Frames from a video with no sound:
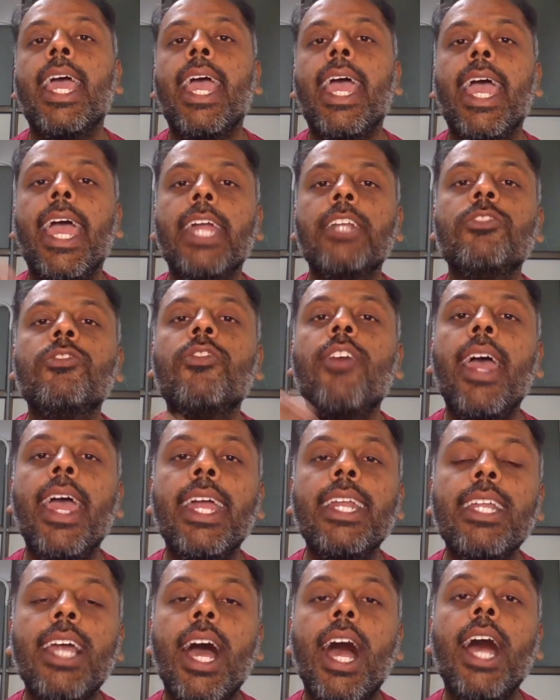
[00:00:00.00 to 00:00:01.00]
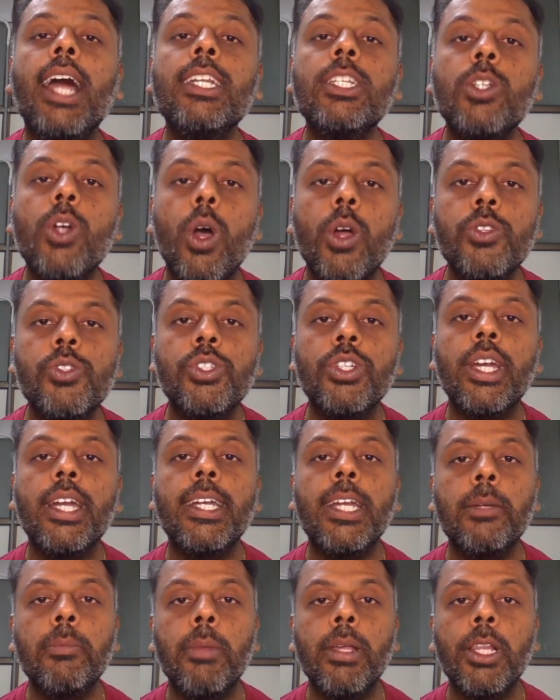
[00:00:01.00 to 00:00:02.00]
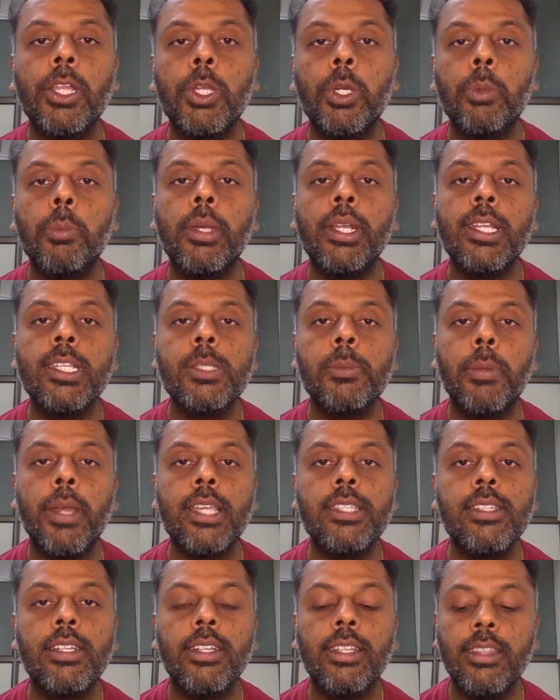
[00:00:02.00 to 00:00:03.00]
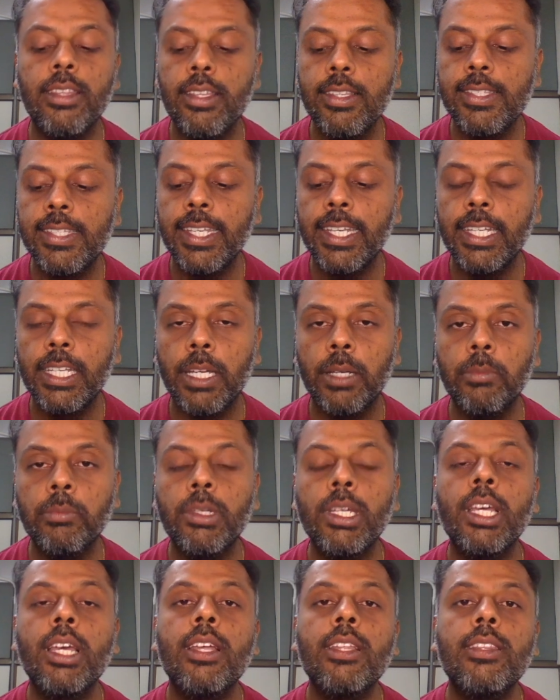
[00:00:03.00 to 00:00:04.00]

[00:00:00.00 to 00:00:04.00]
And when unconjugated bilirubin is present in the serum,